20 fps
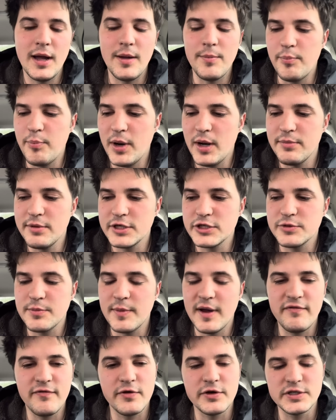published
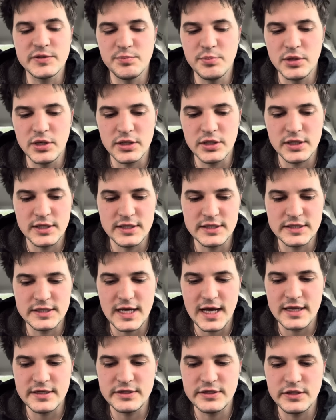my first book and it's
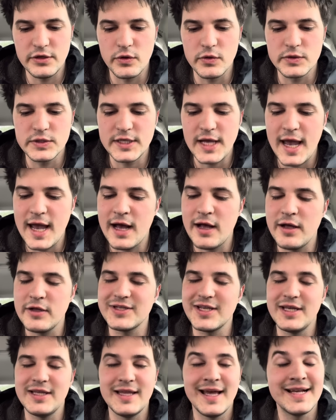got 0 sales,
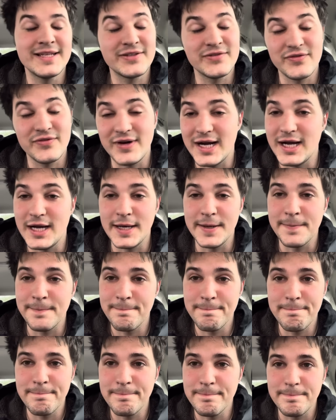and that's fine.
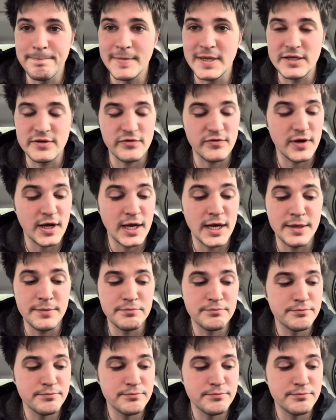That's fine.